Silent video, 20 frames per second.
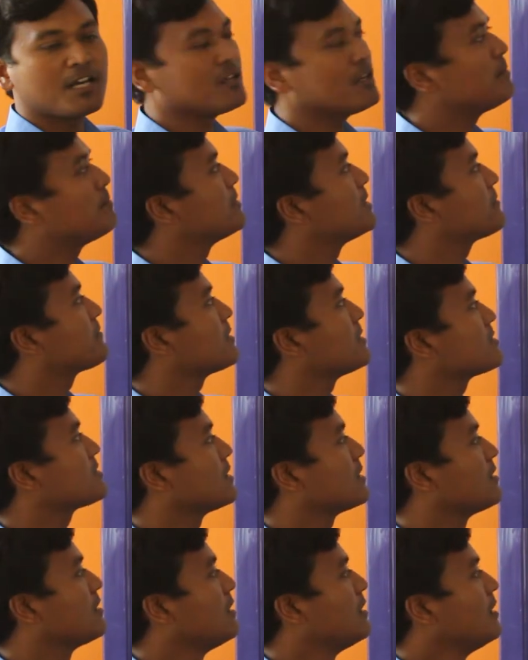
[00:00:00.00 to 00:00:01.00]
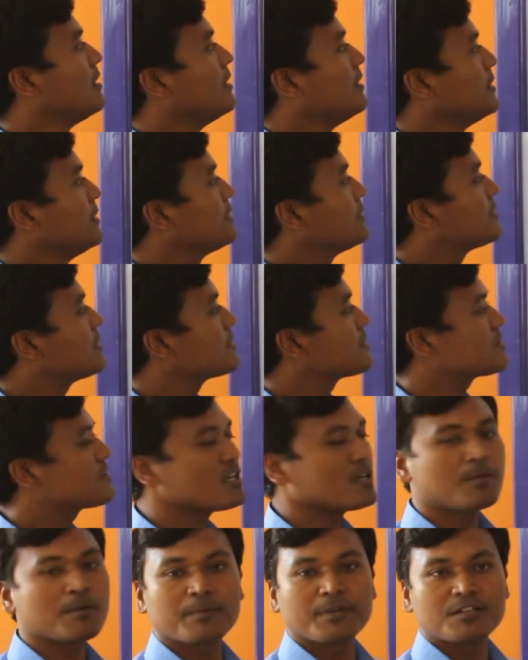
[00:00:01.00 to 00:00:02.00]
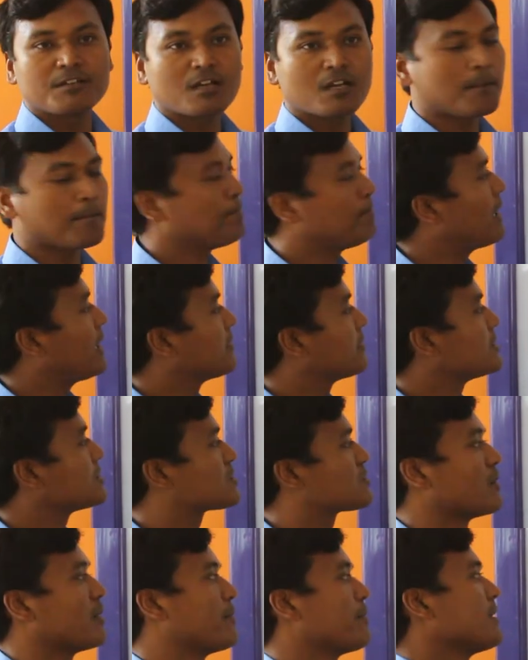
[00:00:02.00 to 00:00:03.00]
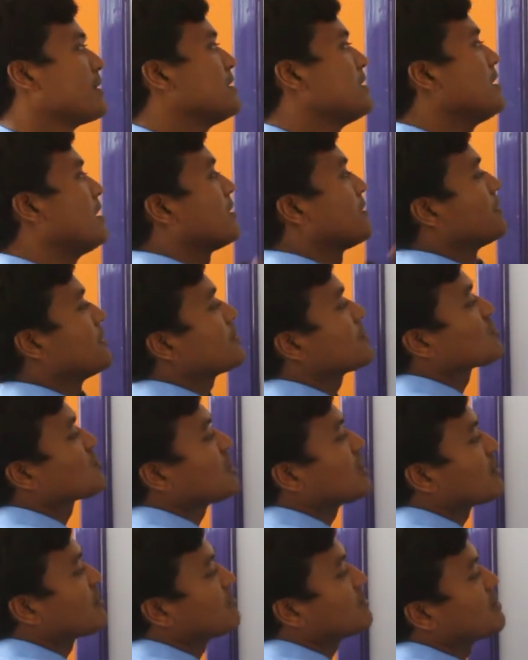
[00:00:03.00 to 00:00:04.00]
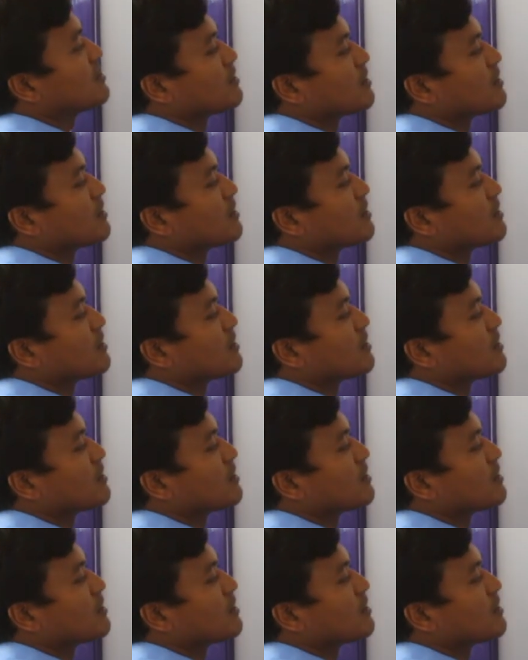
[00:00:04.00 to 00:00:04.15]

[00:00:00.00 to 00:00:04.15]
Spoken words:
M difference N in this type of Venn diagram by this way. Here, this shaded region